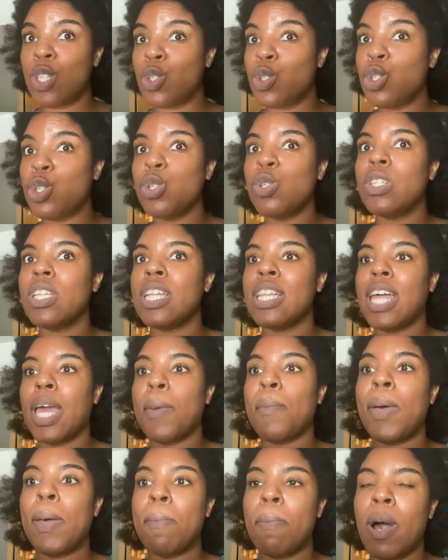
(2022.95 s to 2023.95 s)
truly
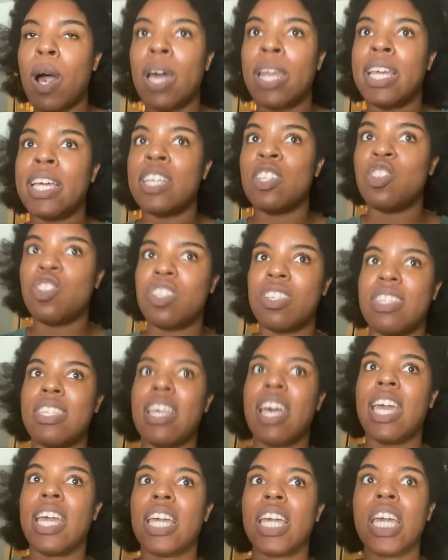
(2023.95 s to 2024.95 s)
like my body is just
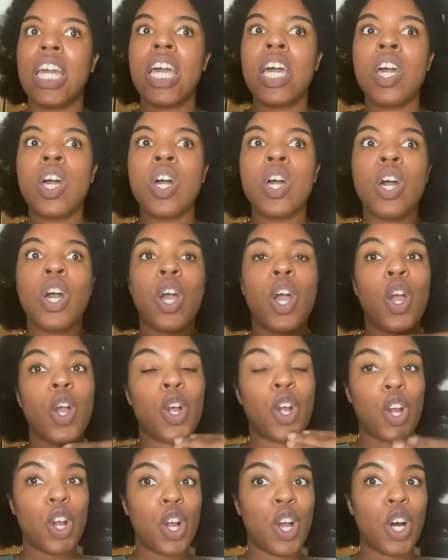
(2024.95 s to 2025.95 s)
like,
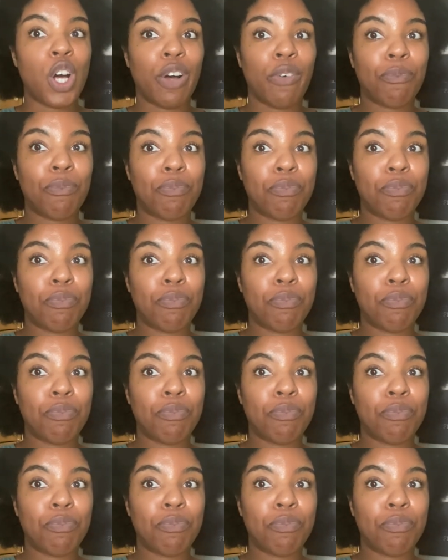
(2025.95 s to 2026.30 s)
girl,